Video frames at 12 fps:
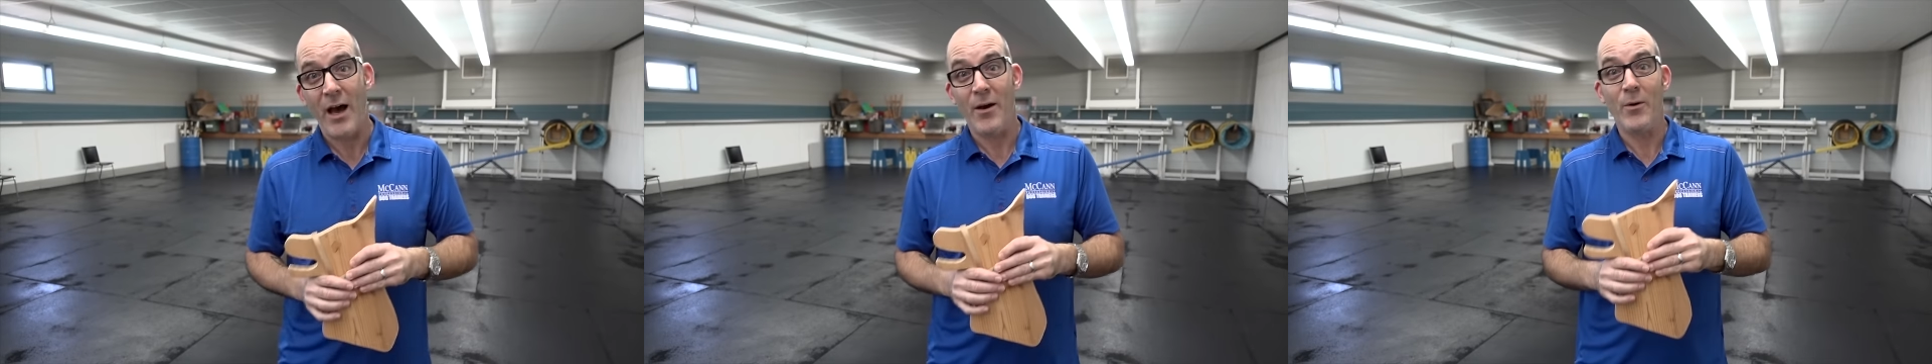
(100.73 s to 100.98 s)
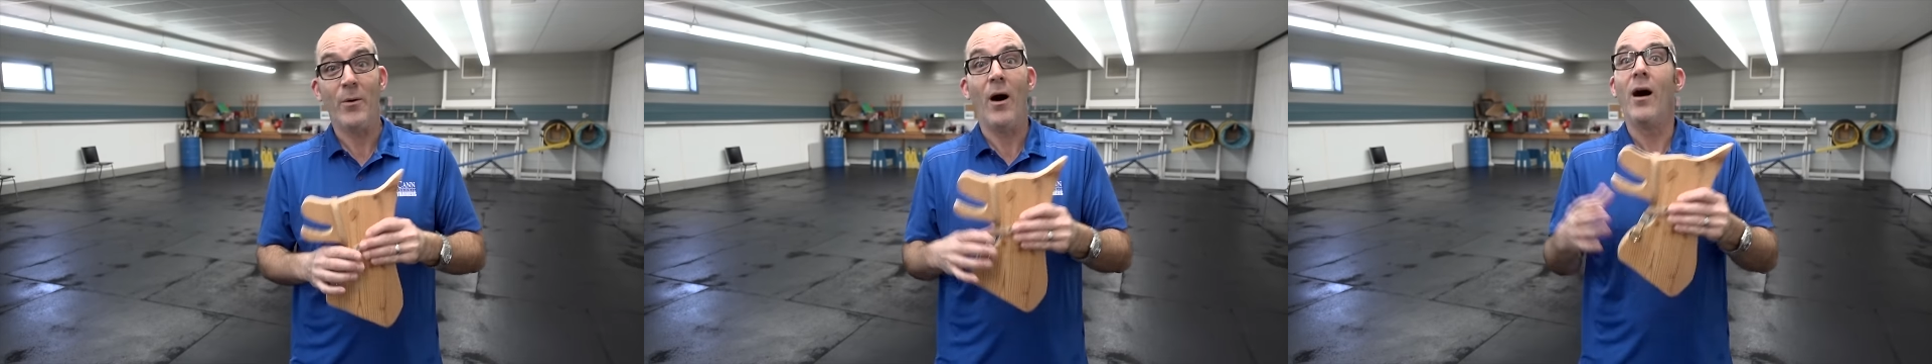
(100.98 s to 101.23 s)

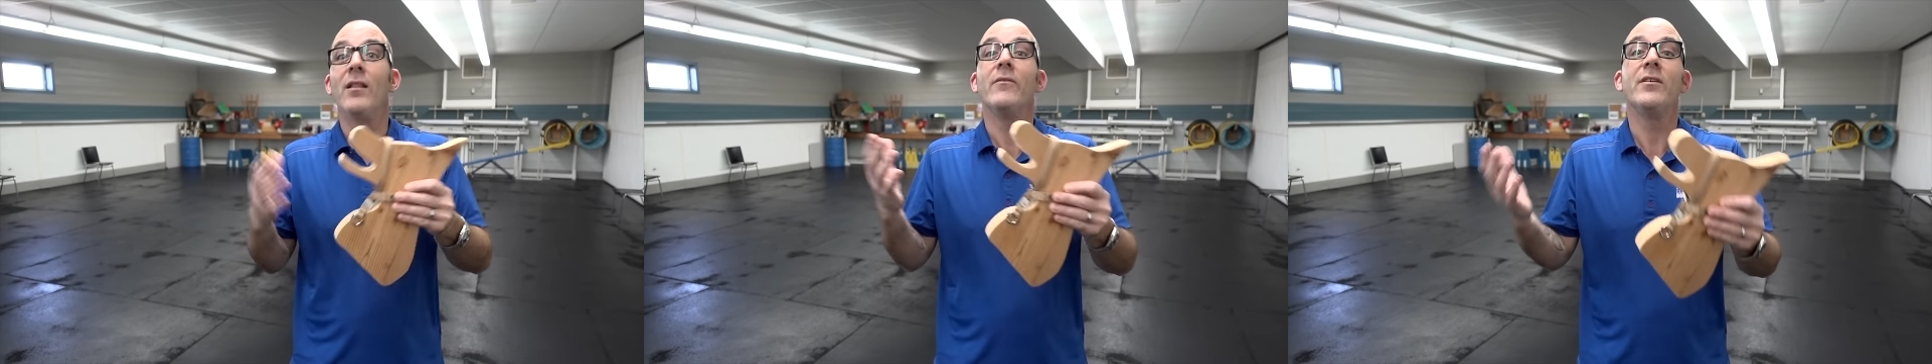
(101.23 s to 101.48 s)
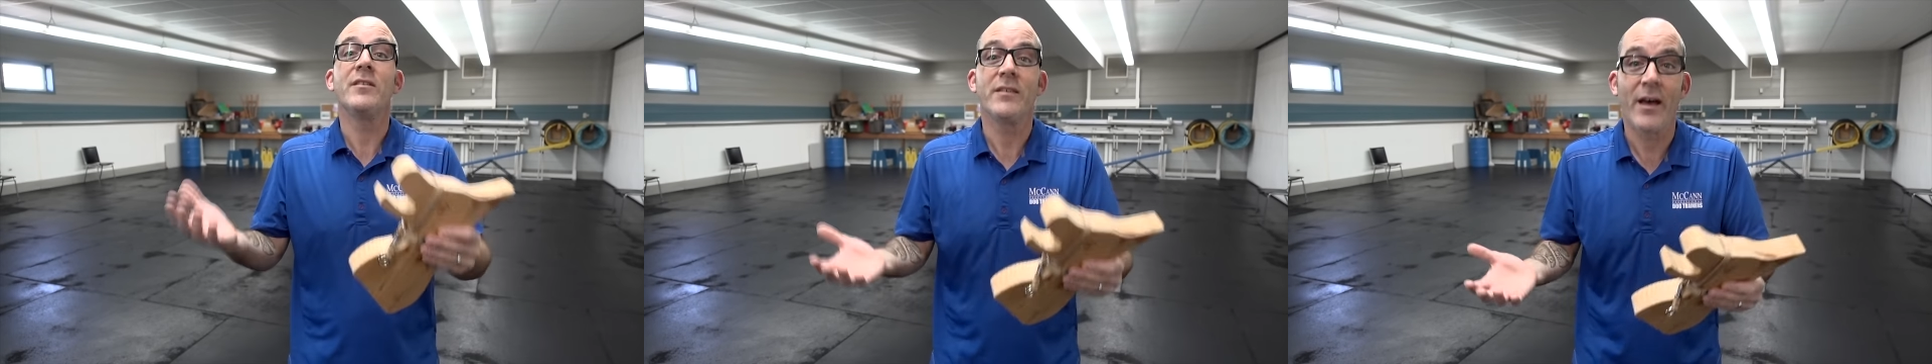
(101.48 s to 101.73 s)
who all of
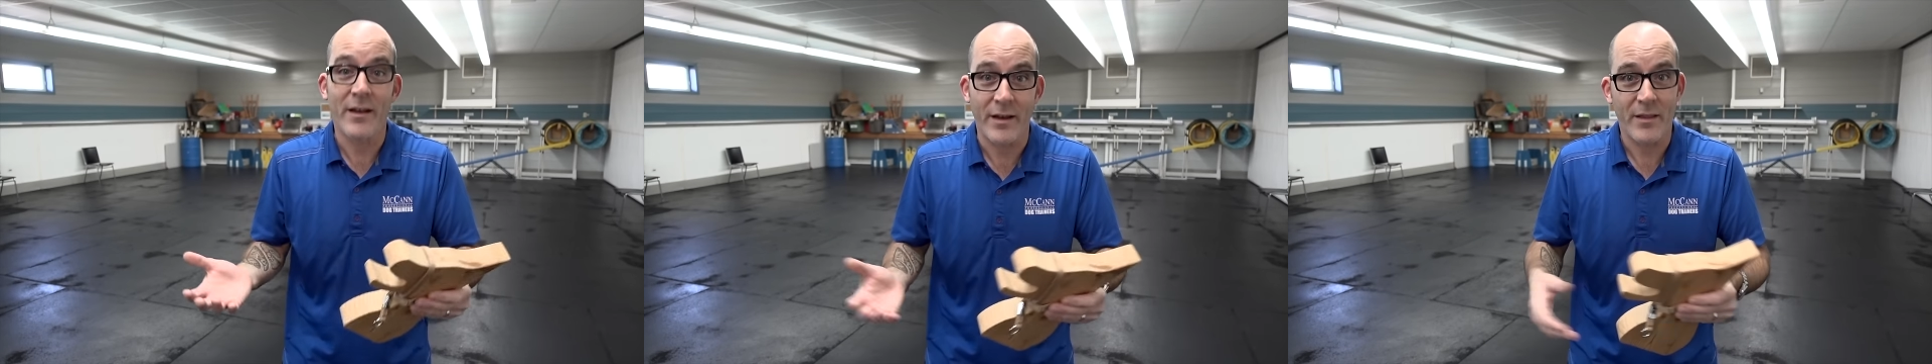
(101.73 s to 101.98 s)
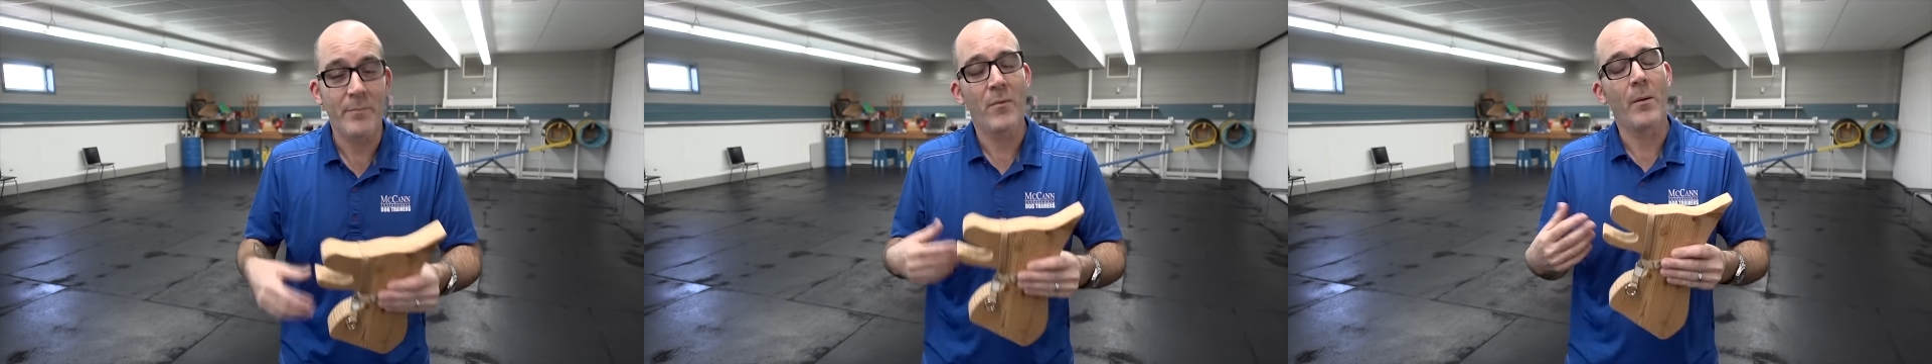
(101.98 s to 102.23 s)
a
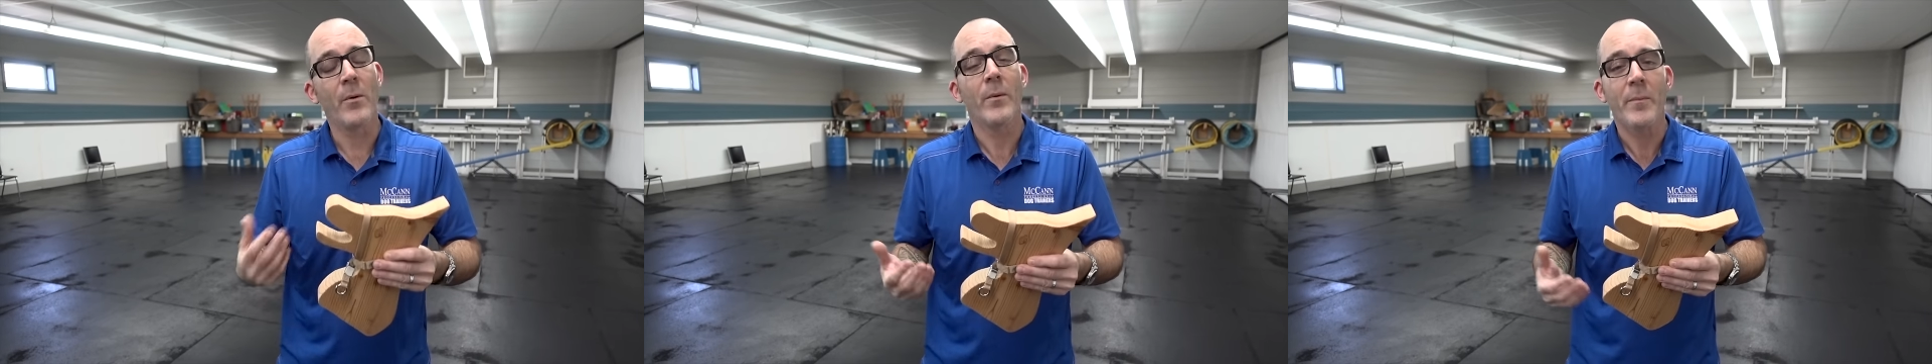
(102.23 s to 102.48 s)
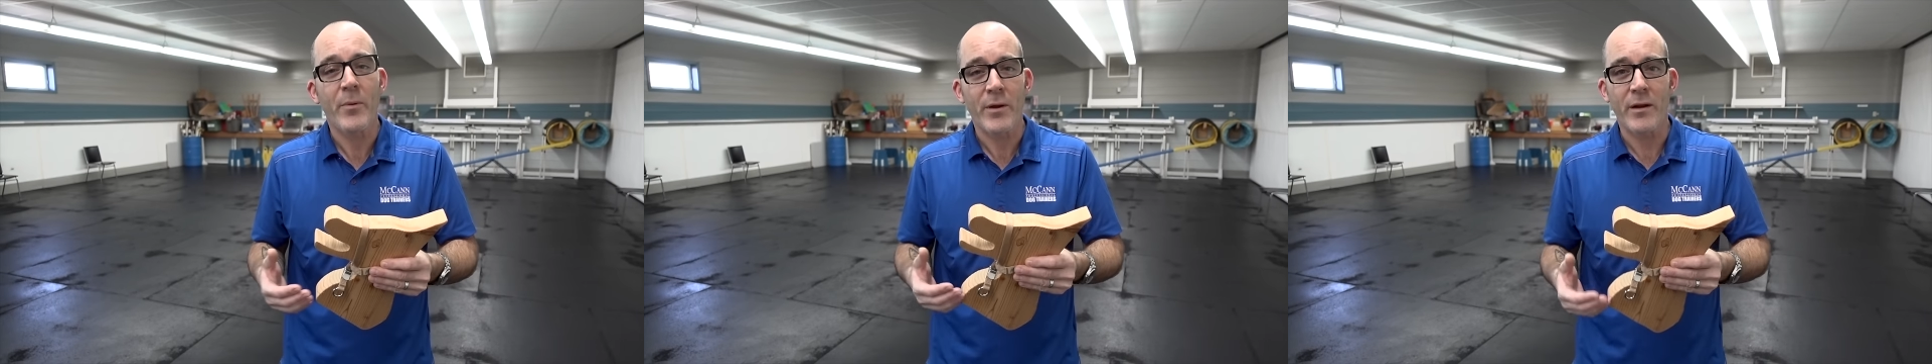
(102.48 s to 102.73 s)
sudden, the moment
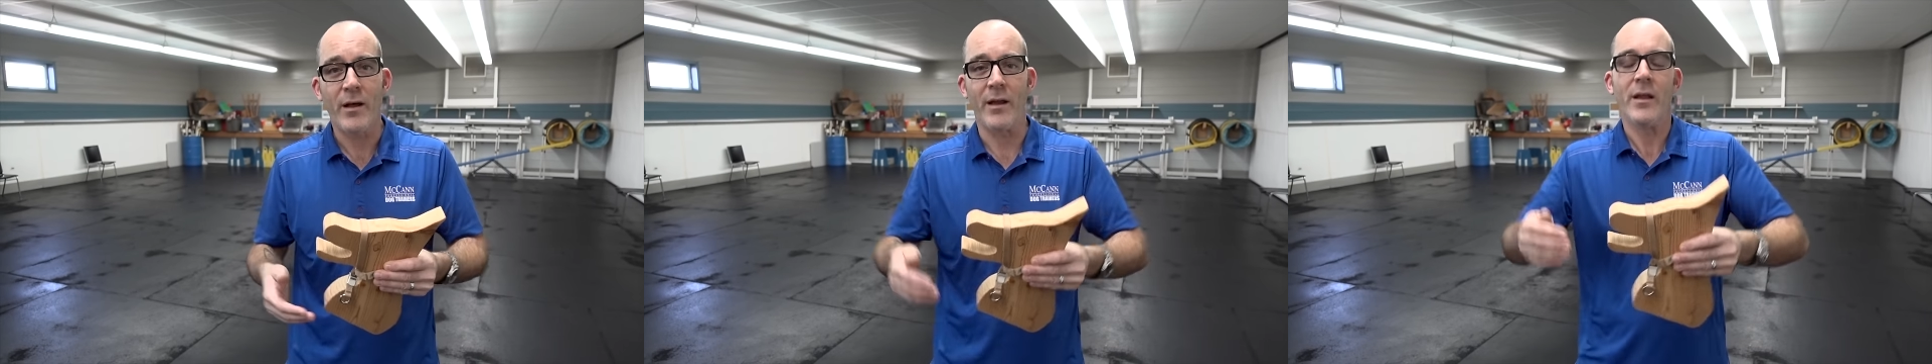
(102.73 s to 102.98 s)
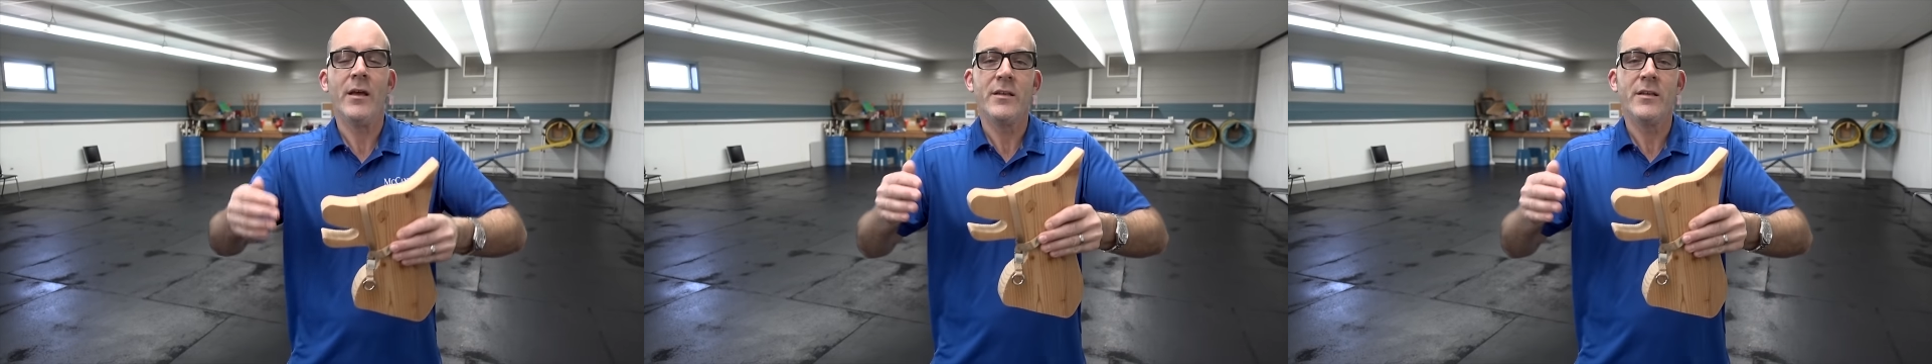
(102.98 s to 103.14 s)
we put it on,